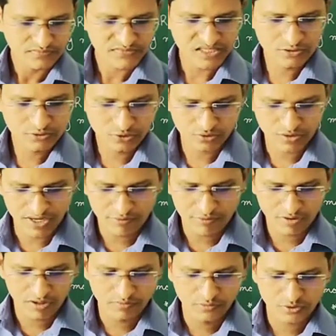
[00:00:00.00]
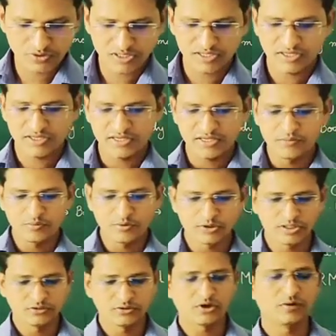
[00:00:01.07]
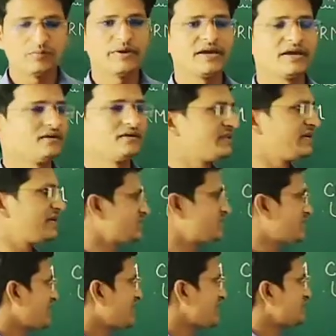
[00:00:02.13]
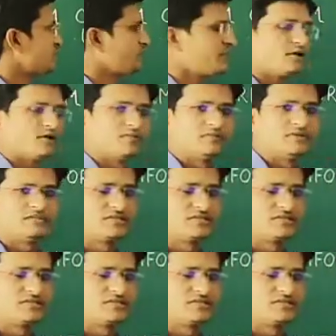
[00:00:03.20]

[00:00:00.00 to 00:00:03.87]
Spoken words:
So now come to the important topic, that is the last topic of this